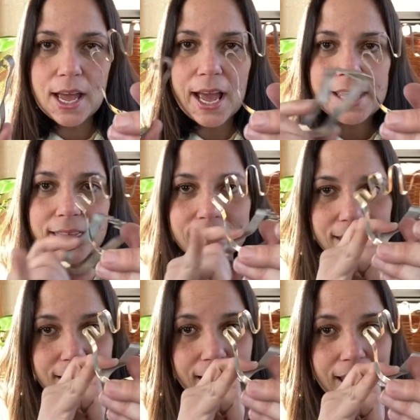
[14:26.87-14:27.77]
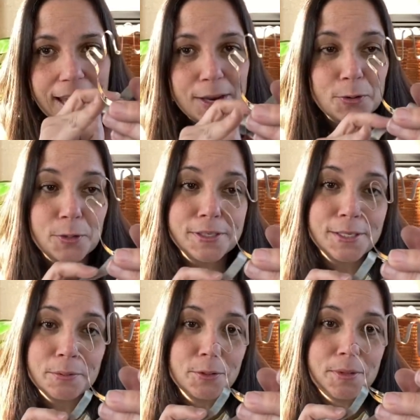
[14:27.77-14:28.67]
I think a hand, or is
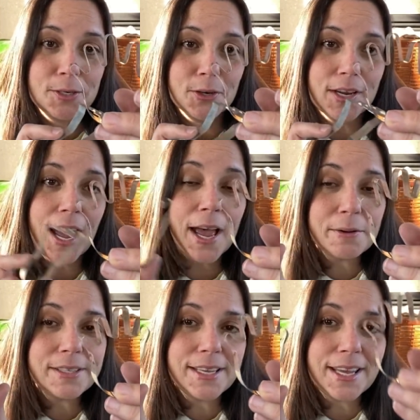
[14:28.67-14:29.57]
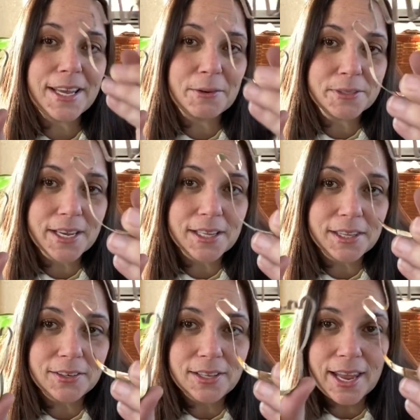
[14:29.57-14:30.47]
that supposed to be a turkey? I was thinking it was like a
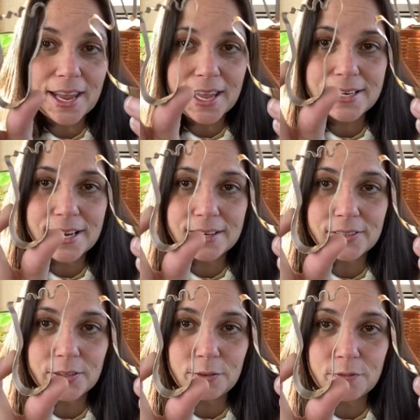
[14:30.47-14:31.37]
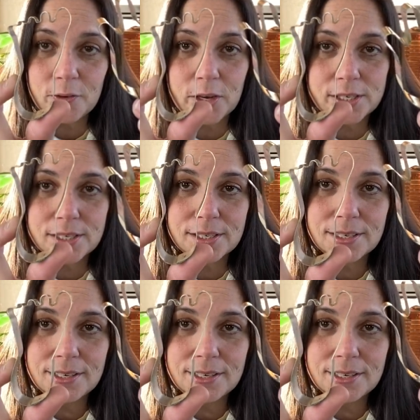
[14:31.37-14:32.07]
little hand and a little foot.